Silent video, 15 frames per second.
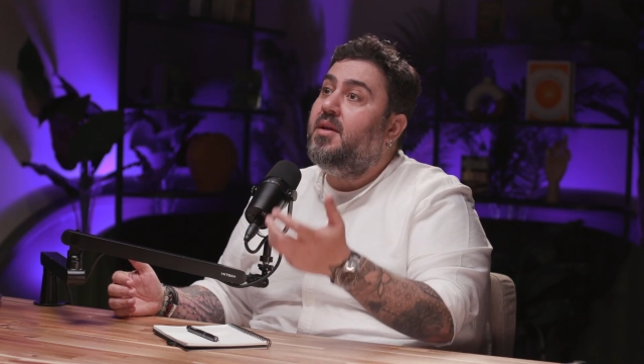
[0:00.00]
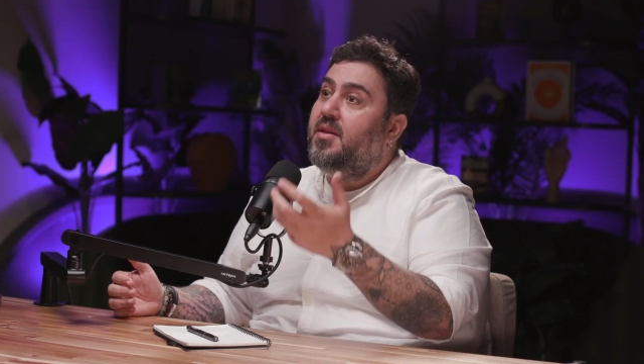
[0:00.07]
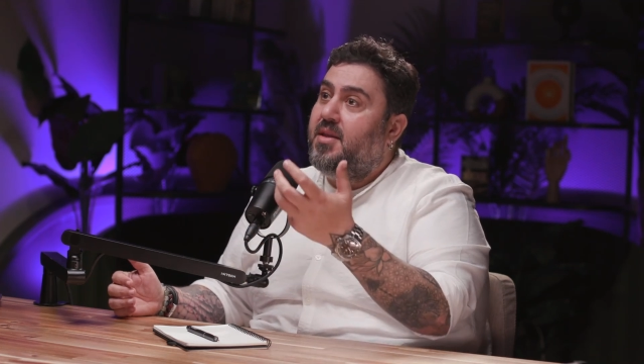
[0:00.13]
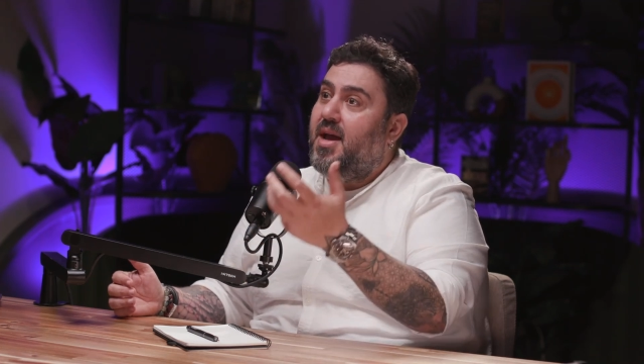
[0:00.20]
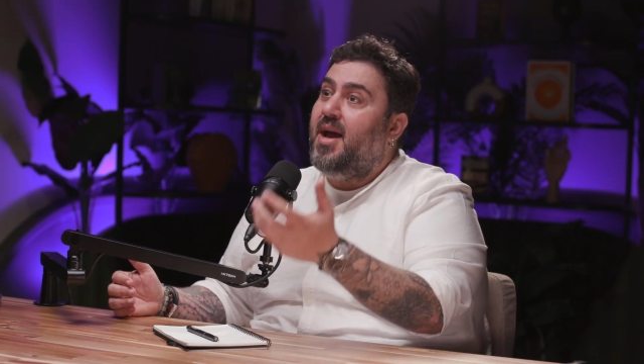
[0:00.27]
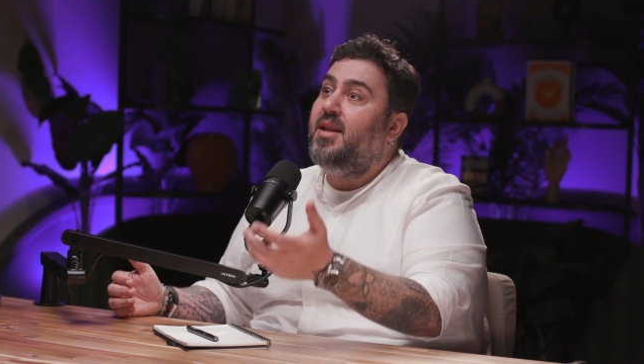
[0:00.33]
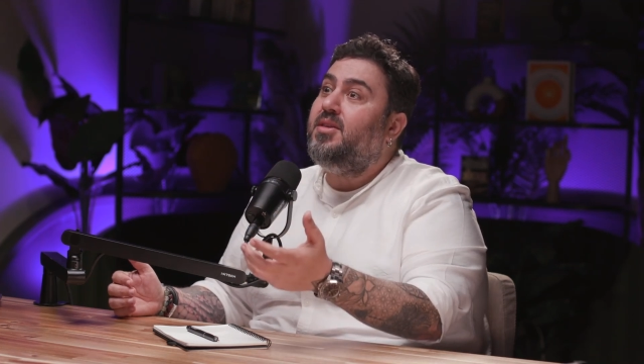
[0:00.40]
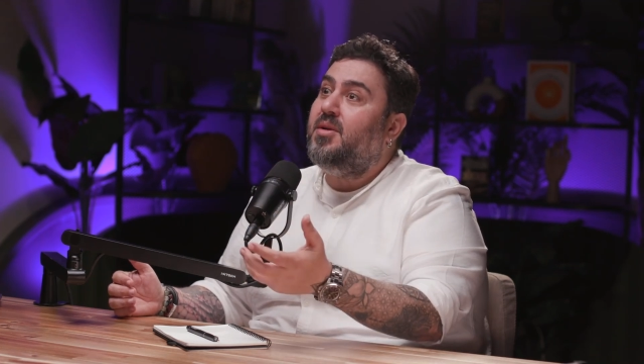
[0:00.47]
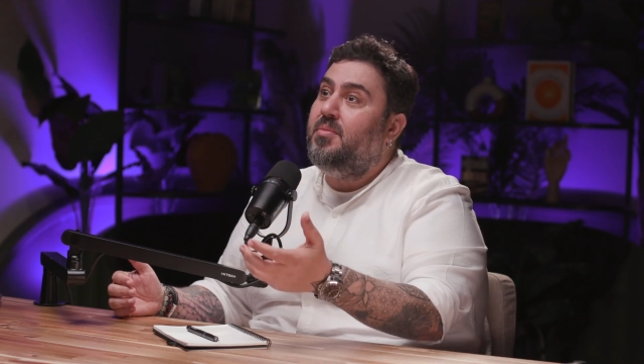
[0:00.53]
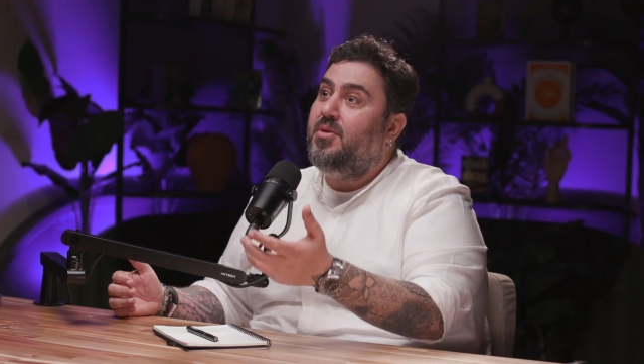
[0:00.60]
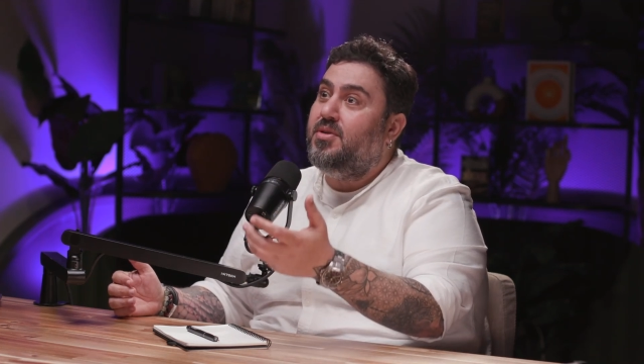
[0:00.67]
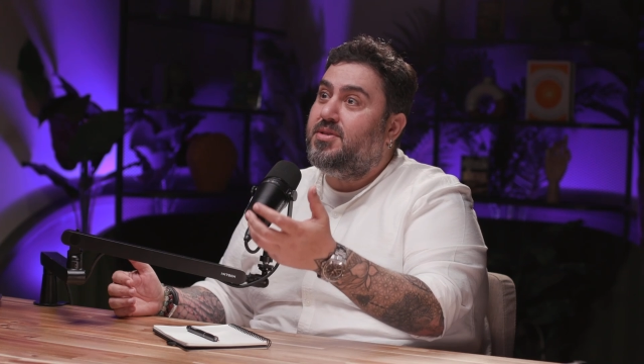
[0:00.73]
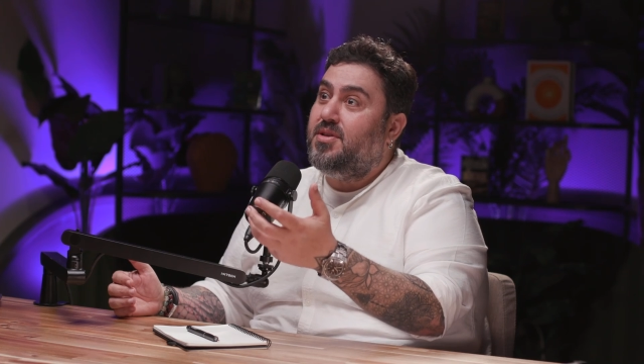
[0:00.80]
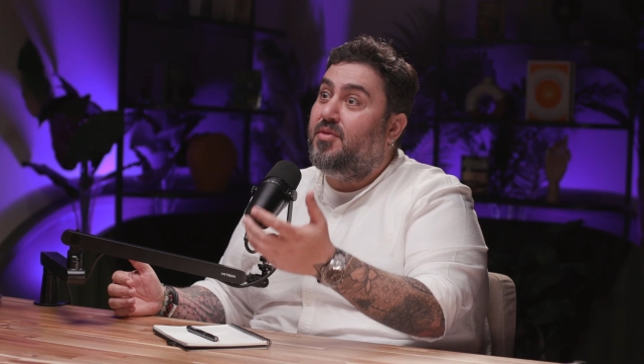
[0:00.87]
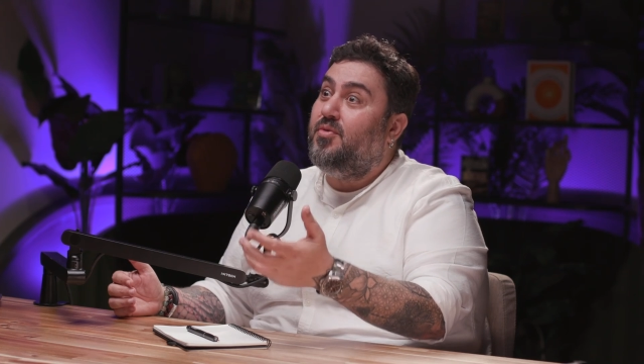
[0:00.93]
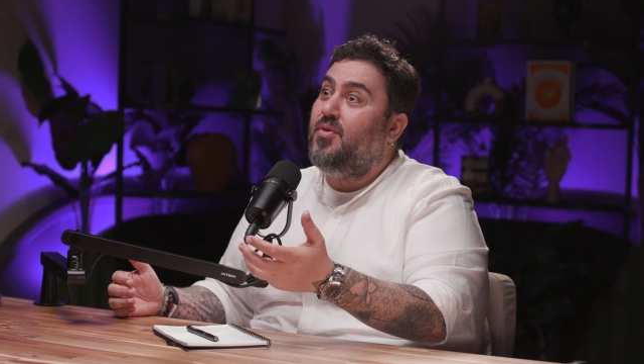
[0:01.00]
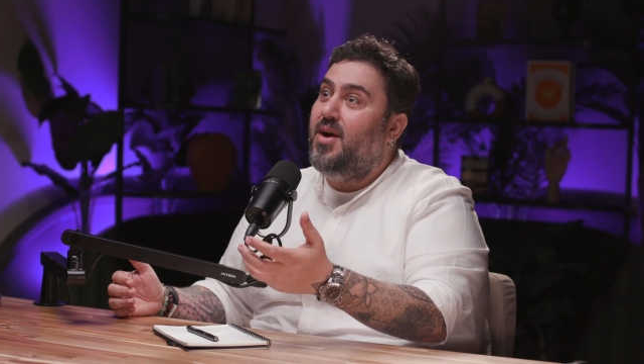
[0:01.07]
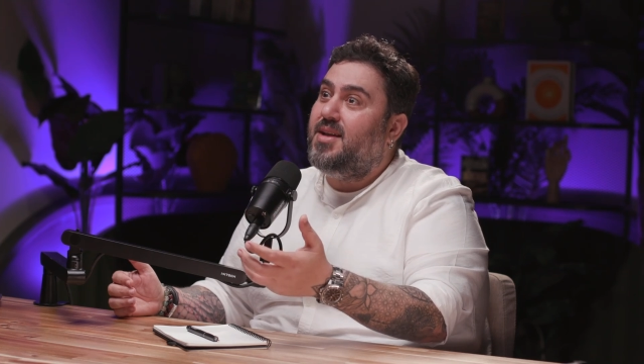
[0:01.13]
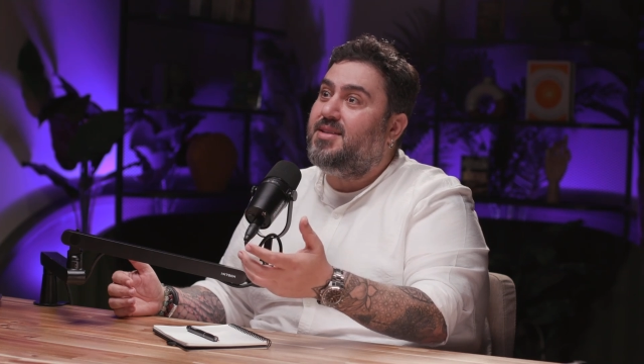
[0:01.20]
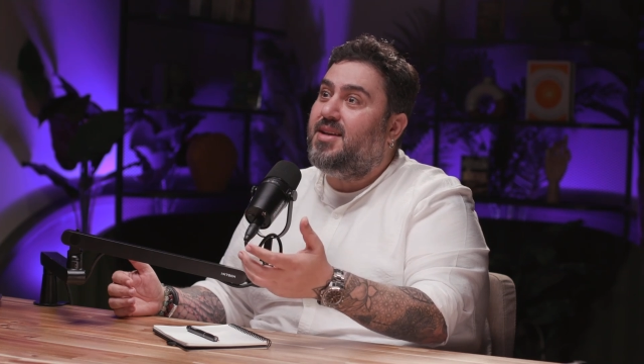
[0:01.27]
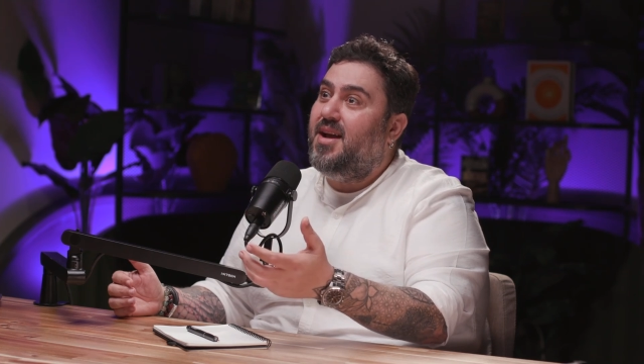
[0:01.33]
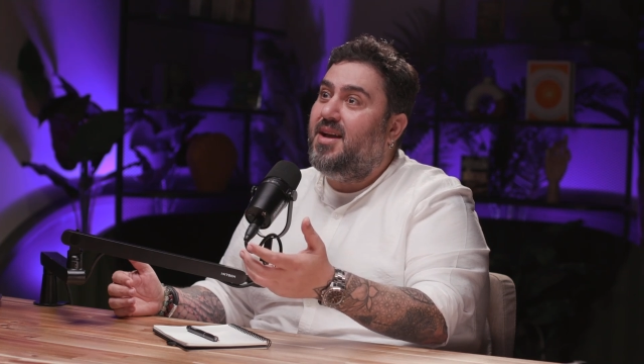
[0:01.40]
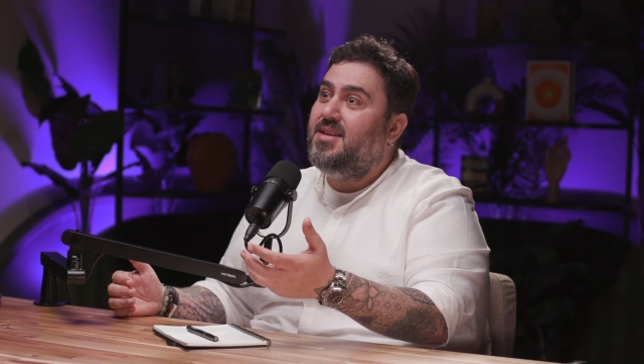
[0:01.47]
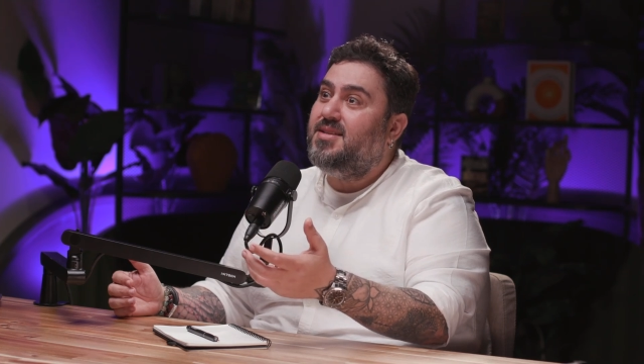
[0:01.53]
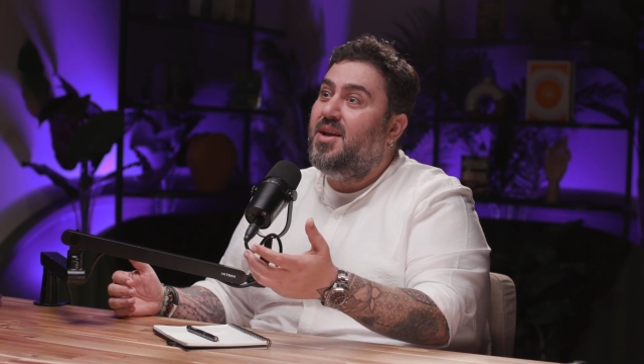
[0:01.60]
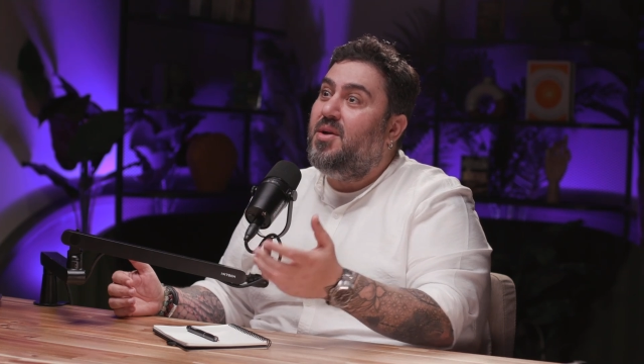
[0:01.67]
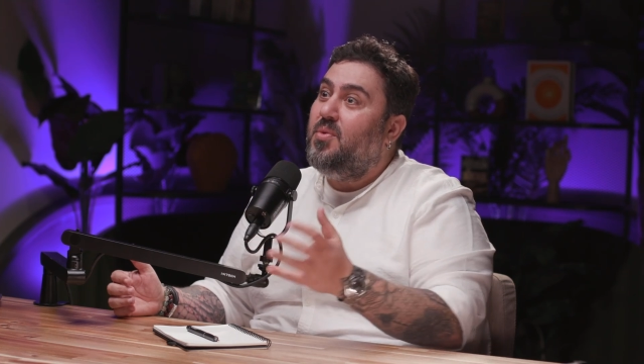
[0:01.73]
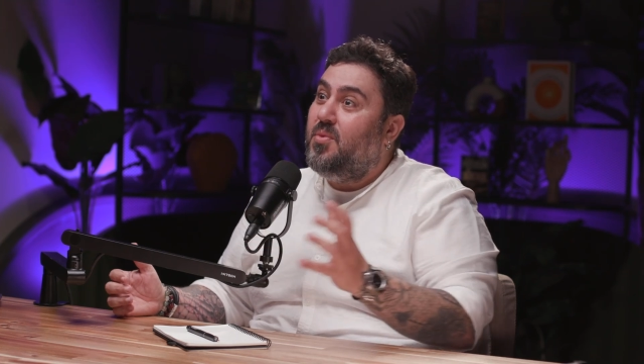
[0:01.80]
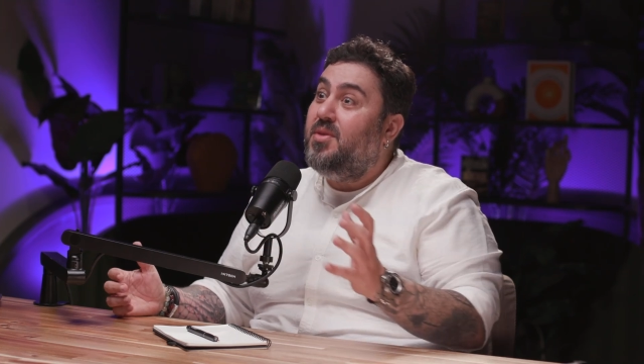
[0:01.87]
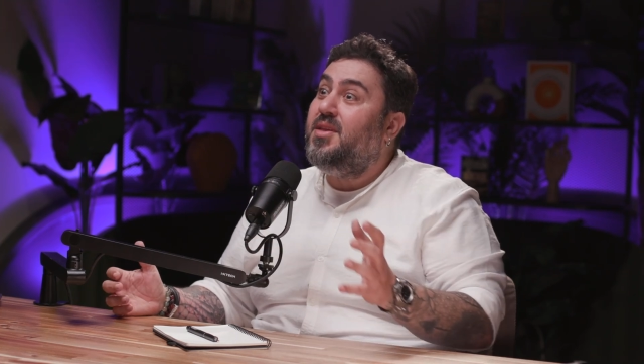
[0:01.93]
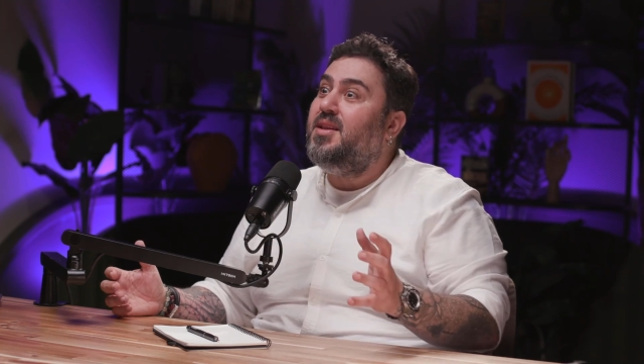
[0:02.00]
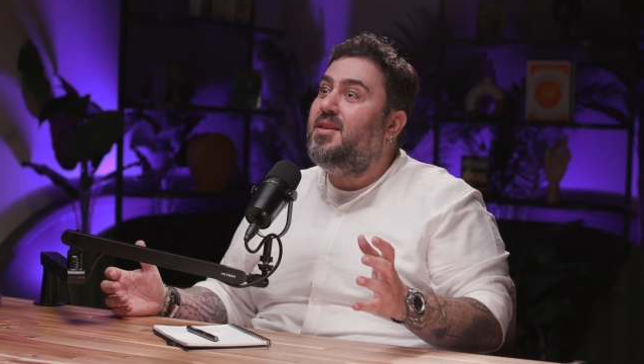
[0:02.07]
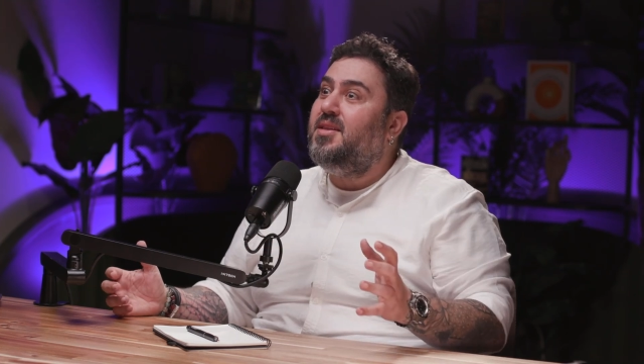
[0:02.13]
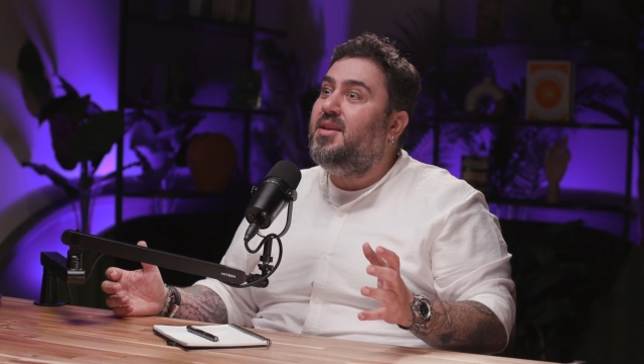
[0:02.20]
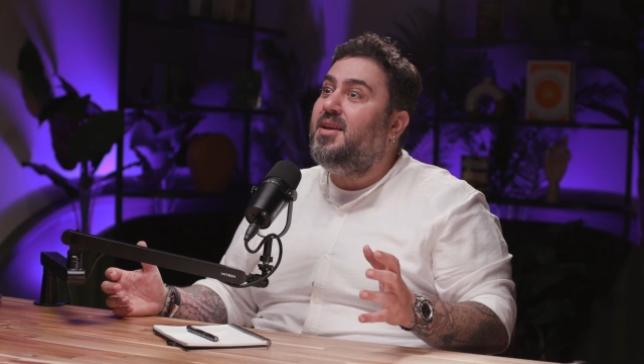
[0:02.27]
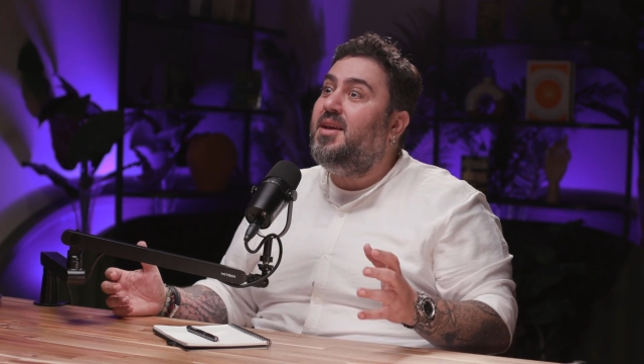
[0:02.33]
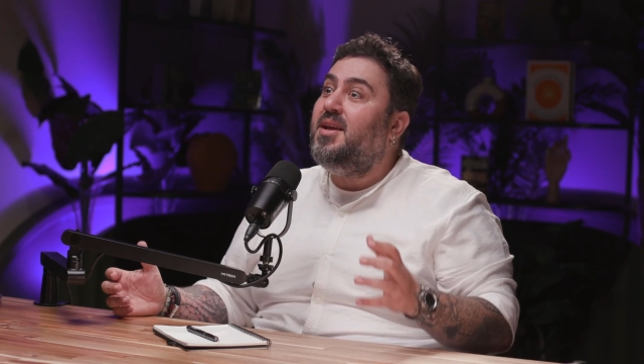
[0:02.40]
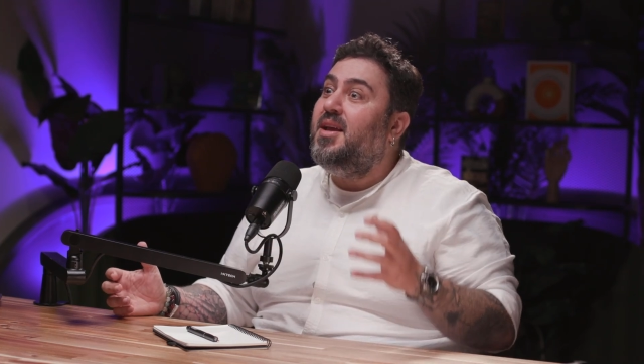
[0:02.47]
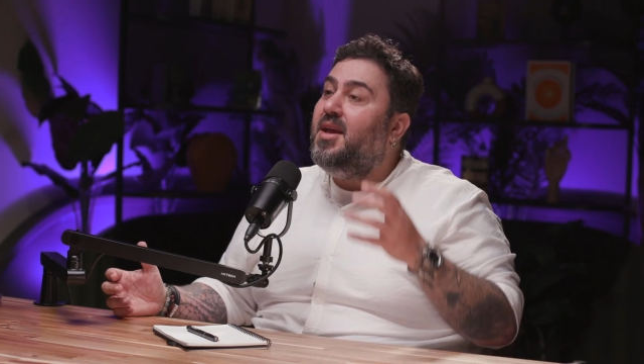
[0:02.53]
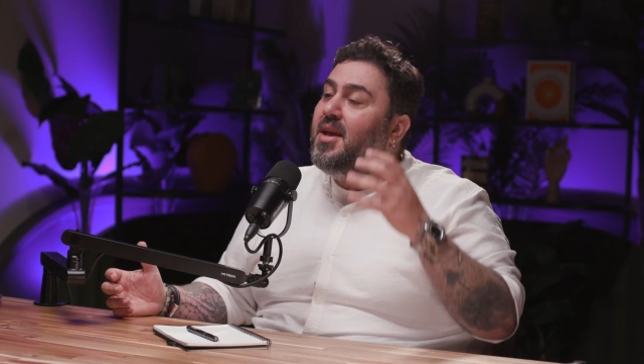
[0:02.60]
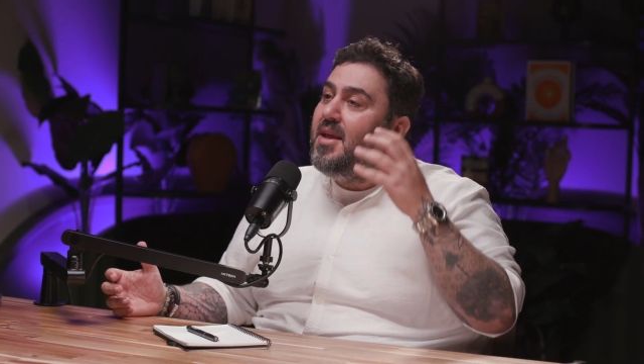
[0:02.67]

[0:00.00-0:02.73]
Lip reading: the attributes of Wise Guys within the